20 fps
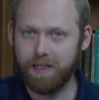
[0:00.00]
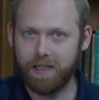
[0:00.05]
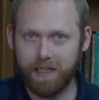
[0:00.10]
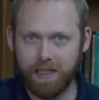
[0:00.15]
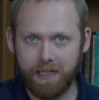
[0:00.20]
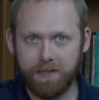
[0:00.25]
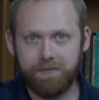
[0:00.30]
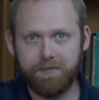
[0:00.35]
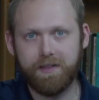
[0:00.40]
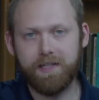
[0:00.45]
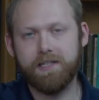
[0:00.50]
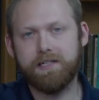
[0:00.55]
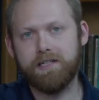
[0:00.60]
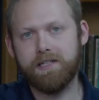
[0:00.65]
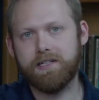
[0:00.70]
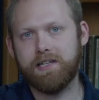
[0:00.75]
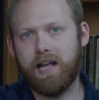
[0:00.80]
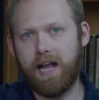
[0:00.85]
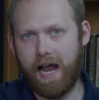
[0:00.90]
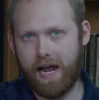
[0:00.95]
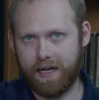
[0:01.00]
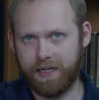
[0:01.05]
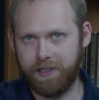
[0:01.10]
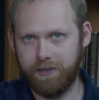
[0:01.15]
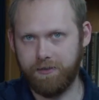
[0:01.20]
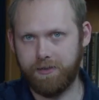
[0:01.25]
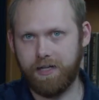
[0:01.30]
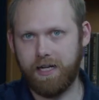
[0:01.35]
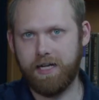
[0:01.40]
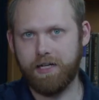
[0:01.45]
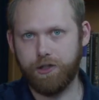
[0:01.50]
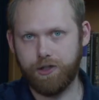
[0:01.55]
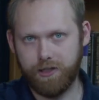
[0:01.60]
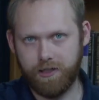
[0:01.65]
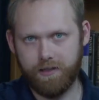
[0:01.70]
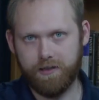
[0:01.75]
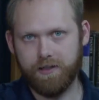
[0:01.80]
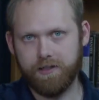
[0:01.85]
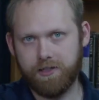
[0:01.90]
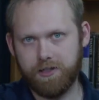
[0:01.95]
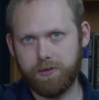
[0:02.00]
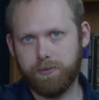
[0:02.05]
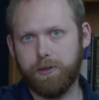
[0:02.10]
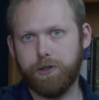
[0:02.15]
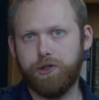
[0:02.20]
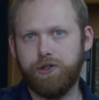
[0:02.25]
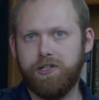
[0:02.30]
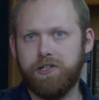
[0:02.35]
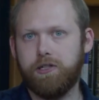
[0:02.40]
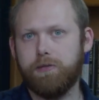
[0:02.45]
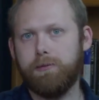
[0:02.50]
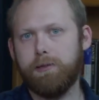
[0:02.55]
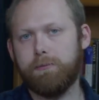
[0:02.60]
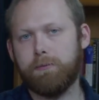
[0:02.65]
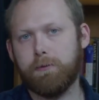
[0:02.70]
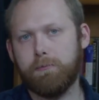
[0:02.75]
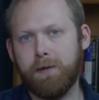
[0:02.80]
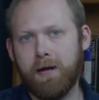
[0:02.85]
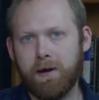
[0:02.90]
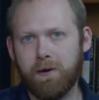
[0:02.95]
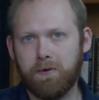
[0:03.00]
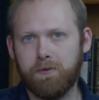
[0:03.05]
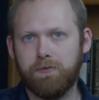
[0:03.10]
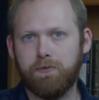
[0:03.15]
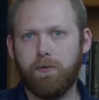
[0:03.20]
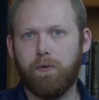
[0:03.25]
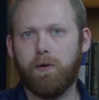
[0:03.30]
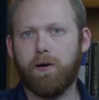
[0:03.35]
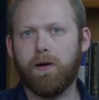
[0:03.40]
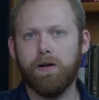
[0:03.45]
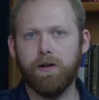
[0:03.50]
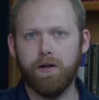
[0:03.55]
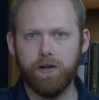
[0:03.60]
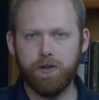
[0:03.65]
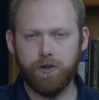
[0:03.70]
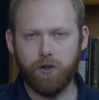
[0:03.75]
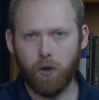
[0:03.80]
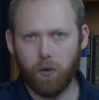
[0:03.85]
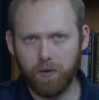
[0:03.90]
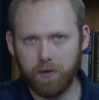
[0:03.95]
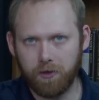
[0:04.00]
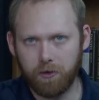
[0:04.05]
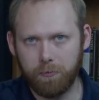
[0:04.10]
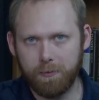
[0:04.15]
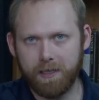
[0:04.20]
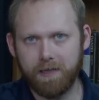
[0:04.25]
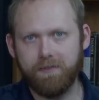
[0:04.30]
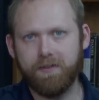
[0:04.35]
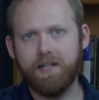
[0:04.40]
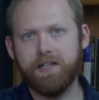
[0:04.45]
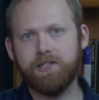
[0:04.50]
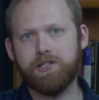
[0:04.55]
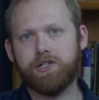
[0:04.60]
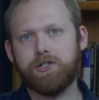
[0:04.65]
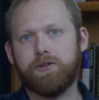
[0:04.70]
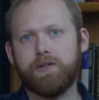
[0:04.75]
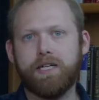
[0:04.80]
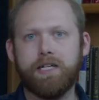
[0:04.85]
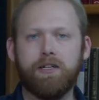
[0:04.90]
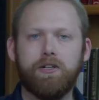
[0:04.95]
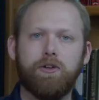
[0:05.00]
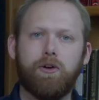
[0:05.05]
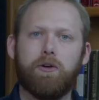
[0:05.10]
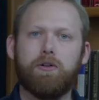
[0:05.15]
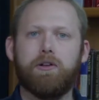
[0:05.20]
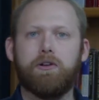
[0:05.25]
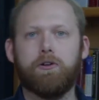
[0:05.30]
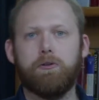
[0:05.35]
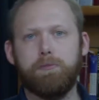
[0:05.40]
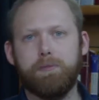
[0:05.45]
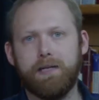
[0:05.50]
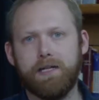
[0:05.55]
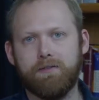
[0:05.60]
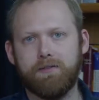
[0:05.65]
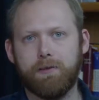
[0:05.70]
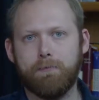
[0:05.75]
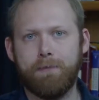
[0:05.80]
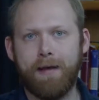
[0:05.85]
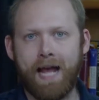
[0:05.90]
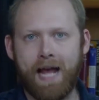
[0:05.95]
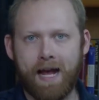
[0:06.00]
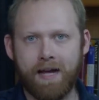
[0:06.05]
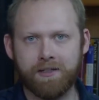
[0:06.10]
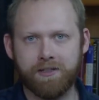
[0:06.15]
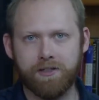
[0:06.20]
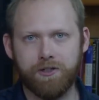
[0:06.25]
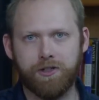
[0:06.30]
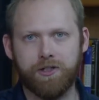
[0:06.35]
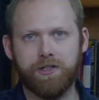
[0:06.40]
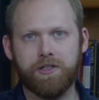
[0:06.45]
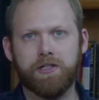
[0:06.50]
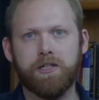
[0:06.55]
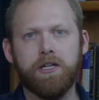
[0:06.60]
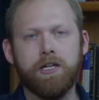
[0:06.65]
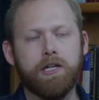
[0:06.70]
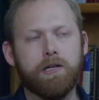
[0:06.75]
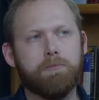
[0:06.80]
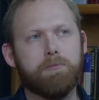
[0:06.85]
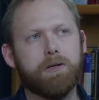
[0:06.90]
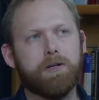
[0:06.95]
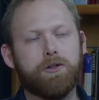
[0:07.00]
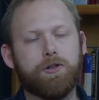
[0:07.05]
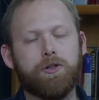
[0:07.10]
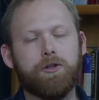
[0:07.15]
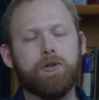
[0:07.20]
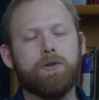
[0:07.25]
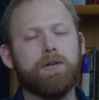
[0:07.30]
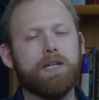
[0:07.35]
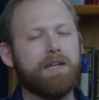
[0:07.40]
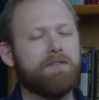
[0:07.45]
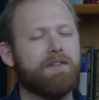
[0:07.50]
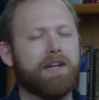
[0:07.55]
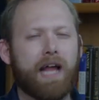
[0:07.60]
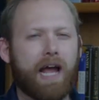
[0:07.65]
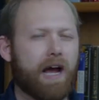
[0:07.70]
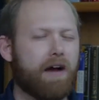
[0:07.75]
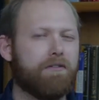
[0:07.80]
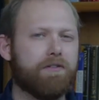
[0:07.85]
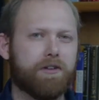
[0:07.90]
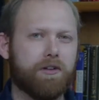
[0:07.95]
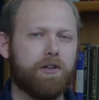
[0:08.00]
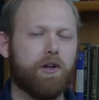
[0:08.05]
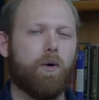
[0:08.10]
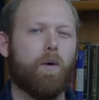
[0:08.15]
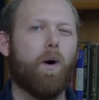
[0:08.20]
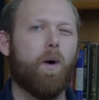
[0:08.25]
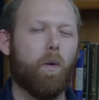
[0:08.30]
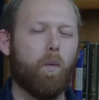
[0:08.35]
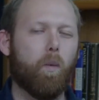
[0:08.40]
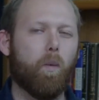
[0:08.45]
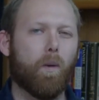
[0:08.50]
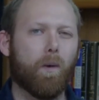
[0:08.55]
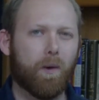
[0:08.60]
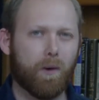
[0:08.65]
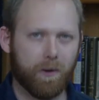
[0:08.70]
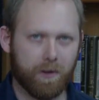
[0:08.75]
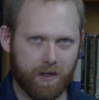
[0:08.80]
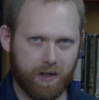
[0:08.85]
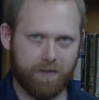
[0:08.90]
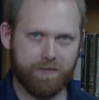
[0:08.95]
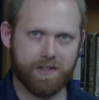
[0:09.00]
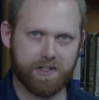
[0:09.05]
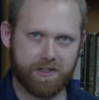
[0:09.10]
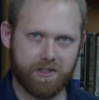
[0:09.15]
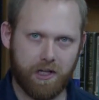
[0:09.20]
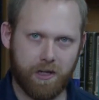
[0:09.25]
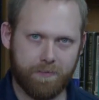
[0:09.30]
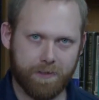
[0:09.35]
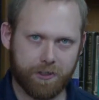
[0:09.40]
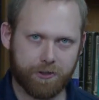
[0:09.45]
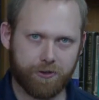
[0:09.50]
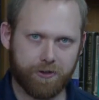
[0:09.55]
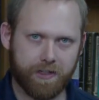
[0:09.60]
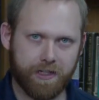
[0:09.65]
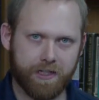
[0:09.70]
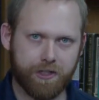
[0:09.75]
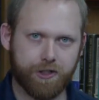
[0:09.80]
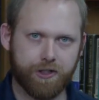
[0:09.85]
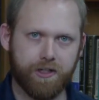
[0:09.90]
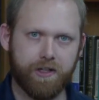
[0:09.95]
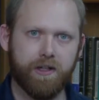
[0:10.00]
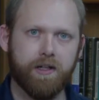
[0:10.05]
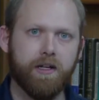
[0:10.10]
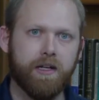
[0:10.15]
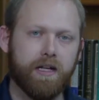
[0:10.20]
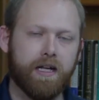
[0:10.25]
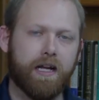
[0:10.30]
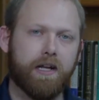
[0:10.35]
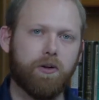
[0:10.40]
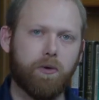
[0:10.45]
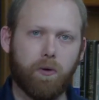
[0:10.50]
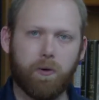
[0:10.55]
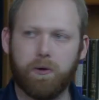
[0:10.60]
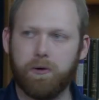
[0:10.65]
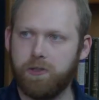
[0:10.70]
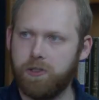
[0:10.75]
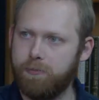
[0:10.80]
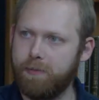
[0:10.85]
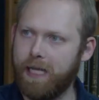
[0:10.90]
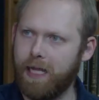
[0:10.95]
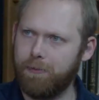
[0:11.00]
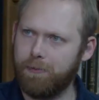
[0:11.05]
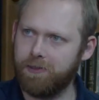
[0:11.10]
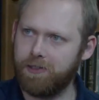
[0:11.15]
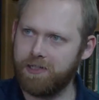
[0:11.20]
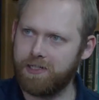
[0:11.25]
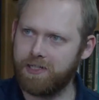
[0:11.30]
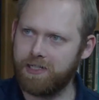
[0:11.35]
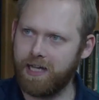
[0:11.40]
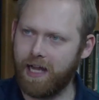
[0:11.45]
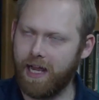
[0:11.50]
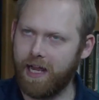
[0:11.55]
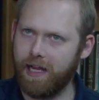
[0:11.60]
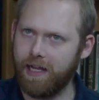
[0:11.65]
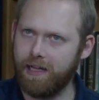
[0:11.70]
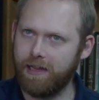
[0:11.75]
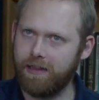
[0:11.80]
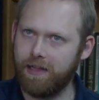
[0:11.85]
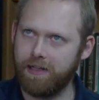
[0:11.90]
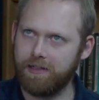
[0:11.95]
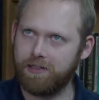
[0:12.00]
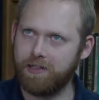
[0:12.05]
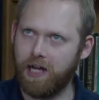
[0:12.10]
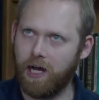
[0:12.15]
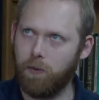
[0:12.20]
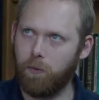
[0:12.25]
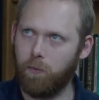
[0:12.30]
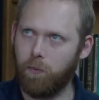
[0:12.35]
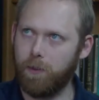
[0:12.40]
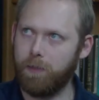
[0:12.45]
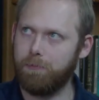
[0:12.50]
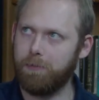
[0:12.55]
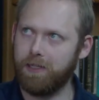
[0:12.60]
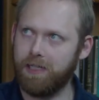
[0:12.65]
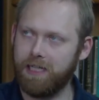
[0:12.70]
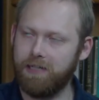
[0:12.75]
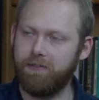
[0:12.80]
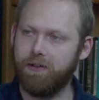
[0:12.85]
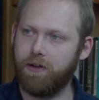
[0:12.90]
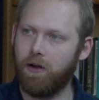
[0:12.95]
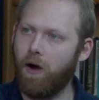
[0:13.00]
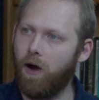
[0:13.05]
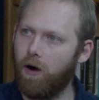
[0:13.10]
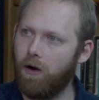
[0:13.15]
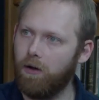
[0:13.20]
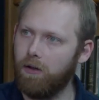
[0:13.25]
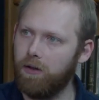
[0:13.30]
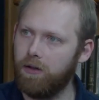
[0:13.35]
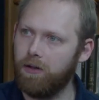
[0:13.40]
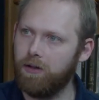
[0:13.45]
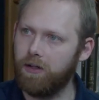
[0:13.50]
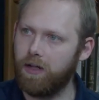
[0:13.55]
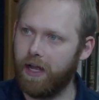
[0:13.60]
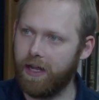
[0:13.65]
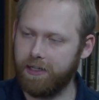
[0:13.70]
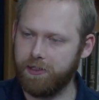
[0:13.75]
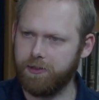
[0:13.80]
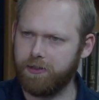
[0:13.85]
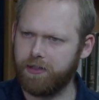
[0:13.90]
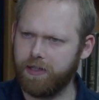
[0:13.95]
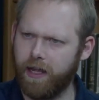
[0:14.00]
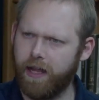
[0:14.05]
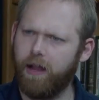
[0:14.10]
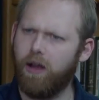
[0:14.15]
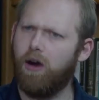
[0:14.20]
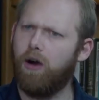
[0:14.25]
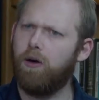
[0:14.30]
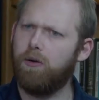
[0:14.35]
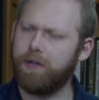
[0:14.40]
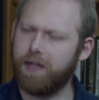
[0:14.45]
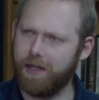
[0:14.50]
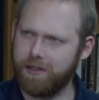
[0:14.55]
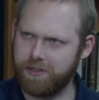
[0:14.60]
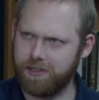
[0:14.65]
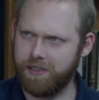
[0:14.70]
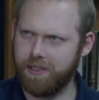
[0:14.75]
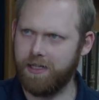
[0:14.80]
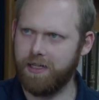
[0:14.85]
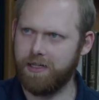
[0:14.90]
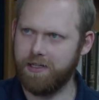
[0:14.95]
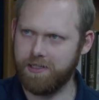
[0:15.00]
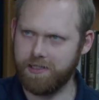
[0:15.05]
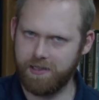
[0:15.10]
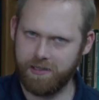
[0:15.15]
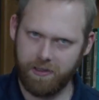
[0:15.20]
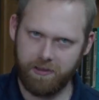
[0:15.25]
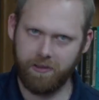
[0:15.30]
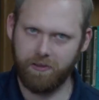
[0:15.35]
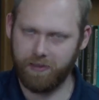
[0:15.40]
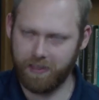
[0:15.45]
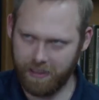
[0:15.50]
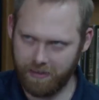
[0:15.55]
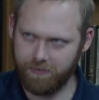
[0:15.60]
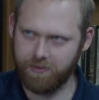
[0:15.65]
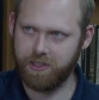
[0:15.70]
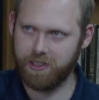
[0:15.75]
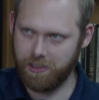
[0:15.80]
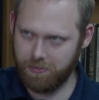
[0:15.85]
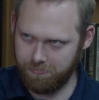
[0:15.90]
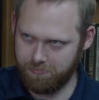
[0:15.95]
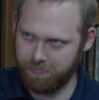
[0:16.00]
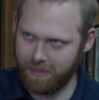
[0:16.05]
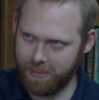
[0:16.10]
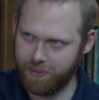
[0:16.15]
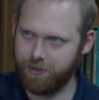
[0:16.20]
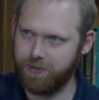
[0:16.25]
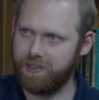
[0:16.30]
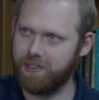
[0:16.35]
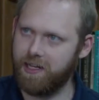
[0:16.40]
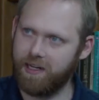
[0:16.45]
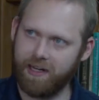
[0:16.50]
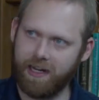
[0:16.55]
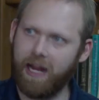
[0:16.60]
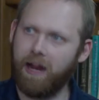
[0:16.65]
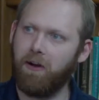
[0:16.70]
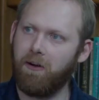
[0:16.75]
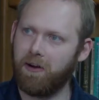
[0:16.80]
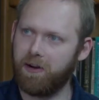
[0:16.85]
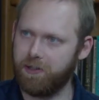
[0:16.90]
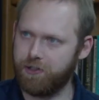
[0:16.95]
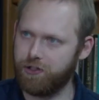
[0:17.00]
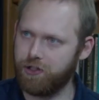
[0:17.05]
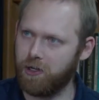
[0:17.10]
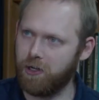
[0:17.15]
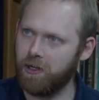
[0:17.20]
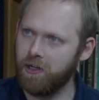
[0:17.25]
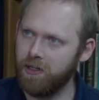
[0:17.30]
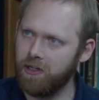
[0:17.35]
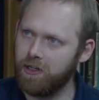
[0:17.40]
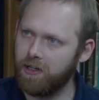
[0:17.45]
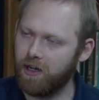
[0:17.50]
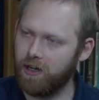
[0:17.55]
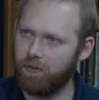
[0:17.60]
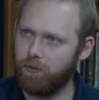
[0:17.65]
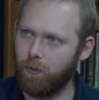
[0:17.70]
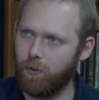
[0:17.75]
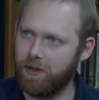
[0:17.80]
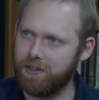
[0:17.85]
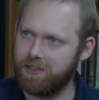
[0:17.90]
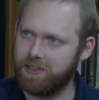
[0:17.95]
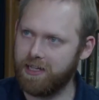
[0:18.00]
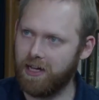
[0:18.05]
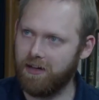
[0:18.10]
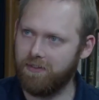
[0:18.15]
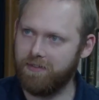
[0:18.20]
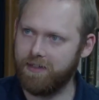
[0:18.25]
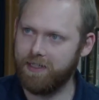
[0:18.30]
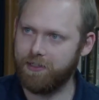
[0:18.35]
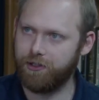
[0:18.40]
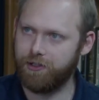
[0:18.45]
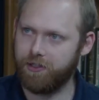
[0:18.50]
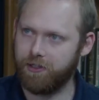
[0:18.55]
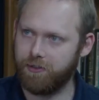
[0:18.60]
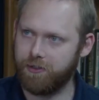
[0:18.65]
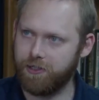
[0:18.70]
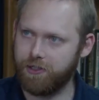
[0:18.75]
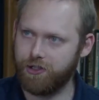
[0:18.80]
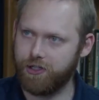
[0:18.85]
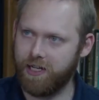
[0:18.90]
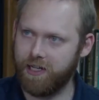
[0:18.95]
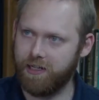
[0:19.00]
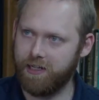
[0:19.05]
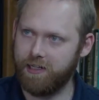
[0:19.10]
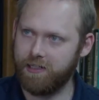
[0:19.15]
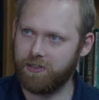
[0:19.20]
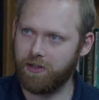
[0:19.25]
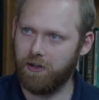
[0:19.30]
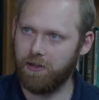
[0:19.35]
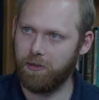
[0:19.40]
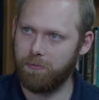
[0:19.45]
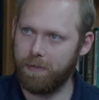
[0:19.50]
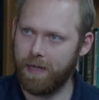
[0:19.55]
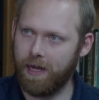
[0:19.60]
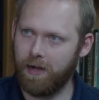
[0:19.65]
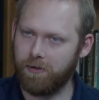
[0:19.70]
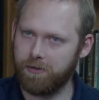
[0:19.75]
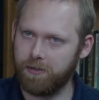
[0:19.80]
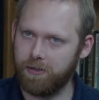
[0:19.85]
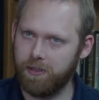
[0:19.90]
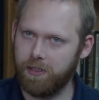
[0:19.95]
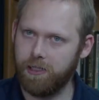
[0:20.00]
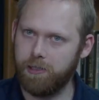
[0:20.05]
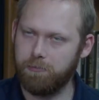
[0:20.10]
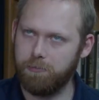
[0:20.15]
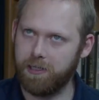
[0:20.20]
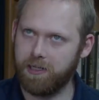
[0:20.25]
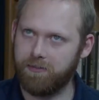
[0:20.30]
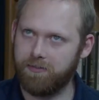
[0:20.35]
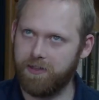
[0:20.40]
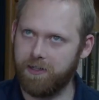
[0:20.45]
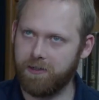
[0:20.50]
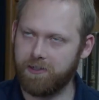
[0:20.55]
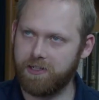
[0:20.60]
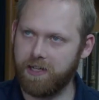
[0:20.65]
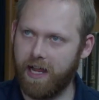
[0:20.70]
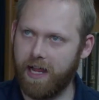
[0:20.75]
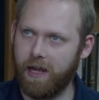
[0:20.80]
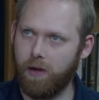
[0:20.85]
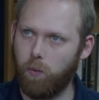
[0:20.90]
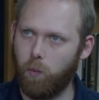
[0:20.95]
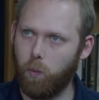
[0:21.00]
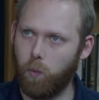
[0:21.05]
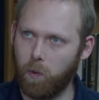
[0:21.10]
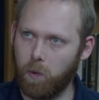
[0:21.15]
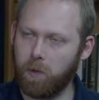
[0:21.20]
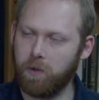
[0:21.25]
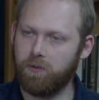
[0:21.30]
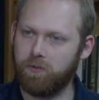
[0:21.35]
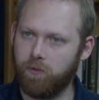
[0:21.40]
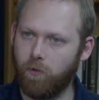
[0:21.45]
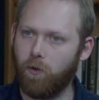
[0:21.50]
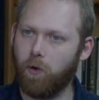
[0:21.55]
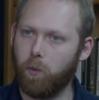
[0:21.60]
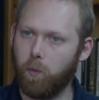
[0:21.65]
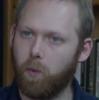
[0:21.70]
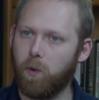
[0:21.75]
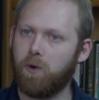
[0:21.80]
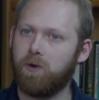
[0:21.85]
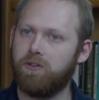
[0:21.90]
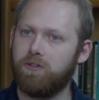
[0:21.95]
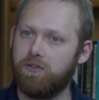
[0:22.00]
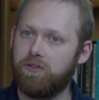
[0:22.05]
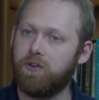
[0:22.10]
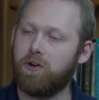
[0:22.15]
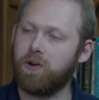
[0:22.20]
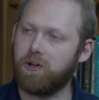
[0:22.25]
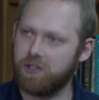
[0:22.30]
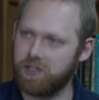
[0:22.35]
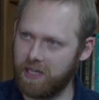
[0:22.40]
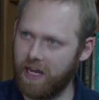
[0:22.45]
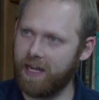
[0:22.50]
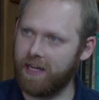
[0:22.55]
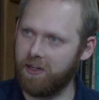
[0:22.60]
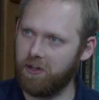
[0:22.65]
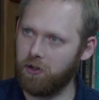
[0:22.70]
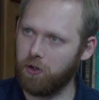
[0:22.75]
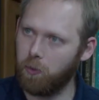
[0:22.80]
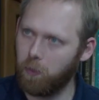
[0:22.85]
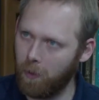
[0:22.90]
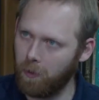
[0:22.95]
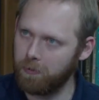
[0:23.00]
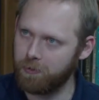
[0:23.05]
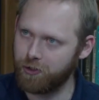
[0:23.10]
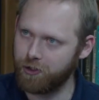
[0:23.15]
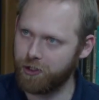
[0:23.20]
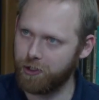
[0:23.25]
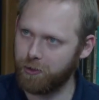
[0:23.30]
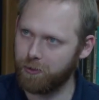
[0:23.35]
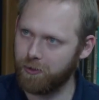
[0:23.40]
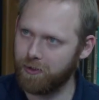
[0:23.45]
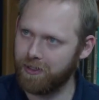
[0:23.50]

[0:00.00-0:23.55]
If this is an accusation, and this is what you need to be prepared for, know a little bit of history, know a little bit of the passages, but you don't even have to know a word of Islamic tradition in order to be able to say, that's not what we believe at all. And you say, oh yes it is, and then they'll give some, as you said, caricature of what salvation and Christianity is all about. But if there's a word-for-word verse I could quote you